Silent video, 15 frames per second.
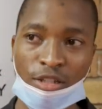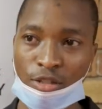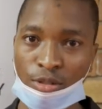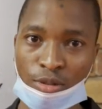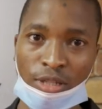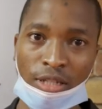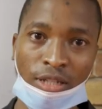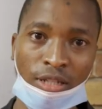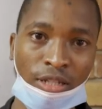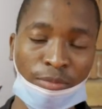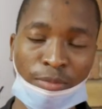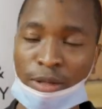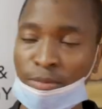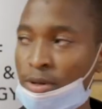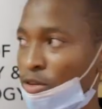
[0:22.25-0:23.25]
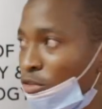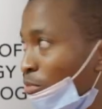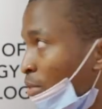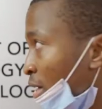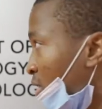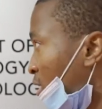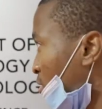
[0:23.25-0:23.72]
to the Department of
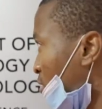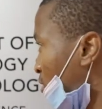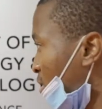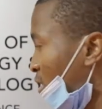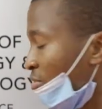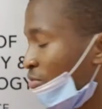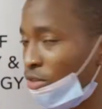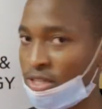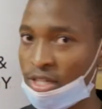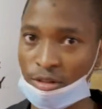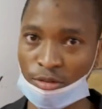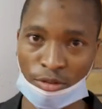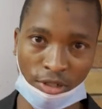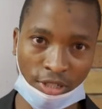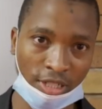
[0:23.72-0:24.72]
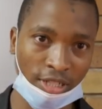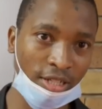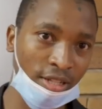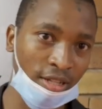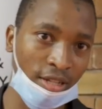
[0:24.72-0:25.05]
Biotechnology and Food Technology